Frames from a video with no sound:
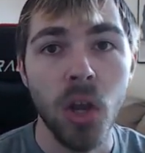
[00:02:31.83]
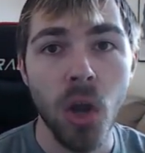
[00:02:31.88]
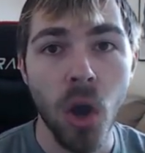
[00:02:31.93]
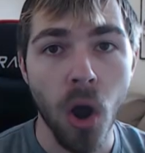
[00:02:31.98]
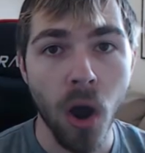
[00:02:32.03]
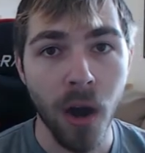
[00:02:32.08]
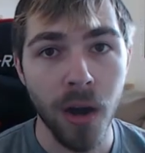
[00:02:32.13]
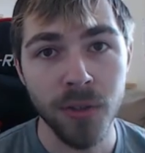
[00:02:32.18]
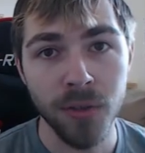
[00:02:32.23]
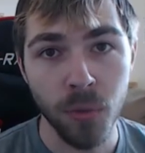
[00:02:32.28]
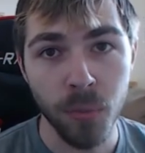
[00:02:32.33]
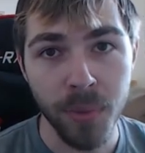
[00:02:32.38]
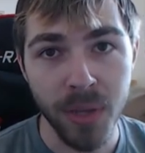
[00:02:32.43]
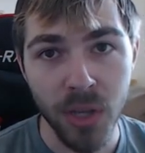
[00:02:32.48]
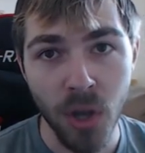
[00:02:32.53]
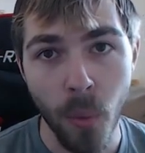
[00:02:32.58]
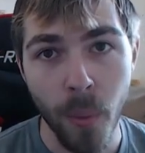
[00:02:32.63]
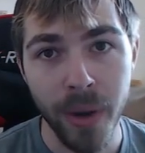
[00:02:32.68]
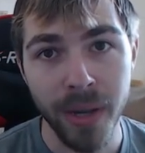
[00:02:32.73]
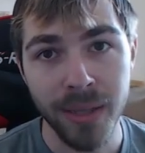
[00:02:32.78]
Cards will
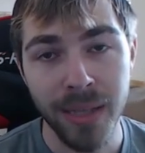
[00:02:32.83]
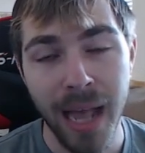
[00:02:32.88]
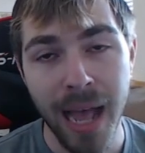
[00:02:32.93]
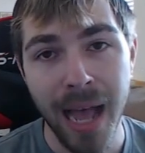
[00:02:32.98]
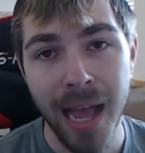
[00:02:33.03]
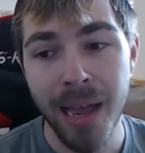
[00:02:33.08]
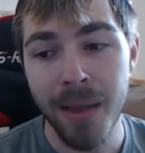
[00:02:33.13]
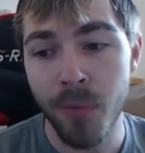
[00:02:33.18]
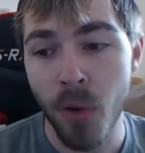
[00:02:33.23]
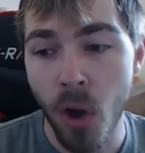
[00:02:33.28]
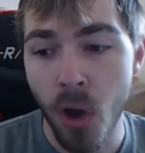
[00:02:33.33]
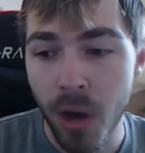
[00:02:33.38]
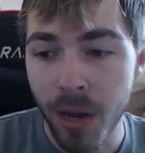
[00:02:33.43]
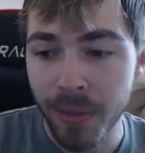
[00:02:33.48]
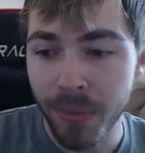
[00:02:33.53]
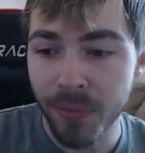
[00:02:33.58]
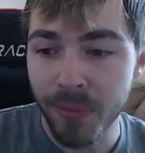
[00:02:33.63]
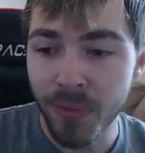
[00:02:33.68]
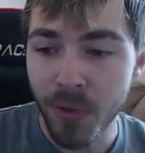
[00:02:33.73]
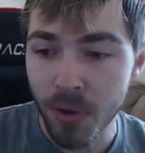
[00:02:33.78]
be going live
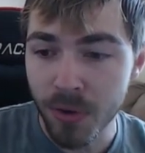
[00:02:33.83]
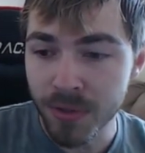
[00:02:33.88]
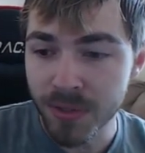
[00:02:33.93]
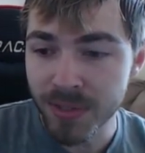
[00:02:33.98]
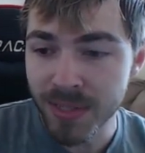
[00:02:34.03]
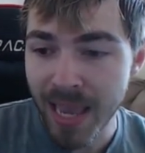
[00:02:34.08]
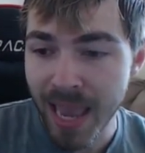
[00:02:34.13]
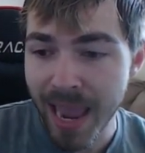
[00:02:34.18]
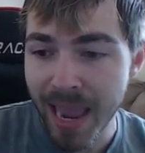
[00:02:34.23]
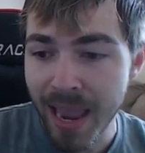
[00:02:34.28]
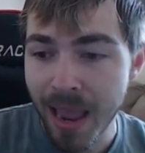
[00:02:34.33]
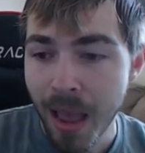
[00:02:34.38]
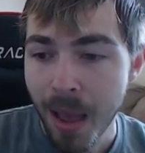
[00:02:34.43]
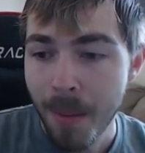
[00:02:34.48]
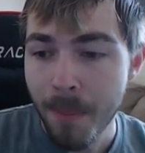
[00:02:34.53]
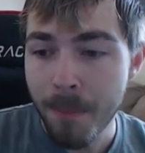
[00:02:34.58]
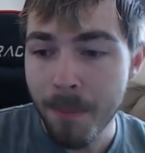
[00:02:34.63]
on Thursday,